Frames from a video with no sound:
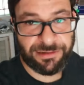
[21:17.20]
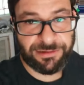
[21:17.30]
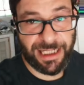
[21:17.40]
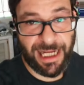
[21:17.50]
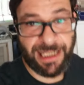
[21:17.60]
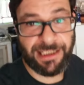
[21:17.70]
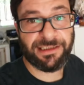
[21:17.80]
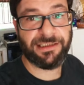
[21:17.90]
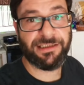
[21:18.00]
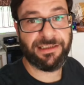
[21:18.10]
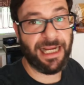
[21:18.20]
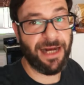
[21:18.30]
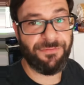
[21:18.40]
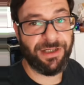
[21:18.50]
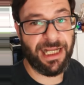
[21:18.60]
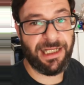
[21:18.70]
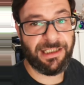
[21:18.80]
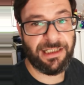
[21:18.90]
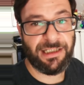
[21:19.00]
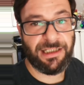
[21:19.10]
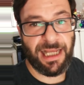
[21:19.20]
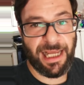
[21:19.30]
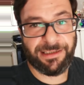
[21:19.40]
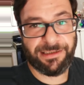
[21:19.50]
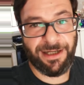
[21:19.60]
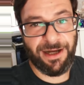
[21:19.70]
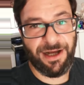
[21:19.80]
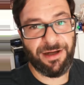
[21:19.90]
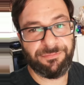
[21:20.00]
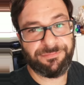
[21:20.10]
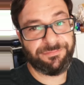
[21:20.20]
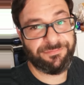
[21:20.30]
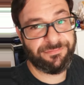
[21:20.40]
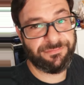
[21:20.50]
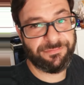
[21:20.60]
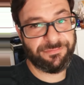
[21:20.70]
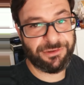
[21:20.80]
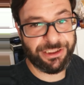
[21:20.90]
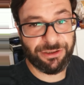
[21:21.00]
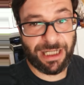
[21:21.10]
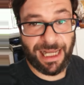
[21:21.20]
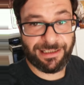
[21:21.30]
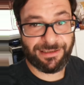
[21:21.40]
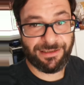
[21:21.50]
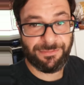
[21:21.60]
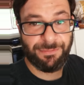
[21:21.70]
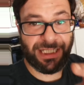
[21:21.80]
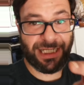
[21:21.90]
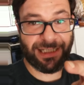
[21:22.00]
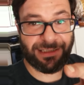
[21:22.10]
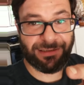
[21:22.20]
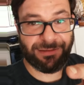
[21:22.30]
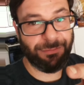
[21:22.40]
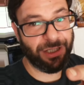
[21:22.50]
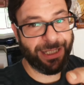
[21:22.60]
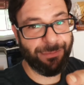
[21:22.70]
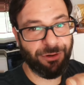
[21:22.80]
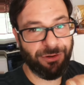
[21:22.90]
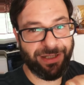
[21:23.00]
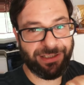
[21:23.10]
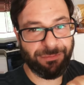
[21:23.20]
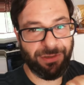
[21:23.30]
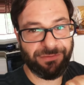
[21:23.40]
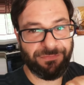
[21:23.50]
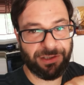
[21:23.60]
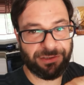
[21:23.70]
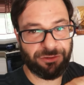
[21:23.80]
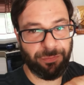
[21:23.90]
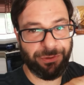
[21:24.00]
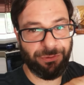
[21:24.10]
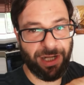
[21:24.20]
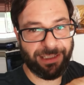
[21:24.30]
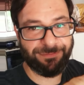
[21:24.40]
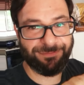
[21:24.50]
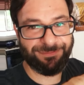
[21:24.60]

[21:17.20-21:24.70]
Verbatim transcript: today, every day. And see you guys mañana. Monday motivation, motherfuckers. Hope you're ready.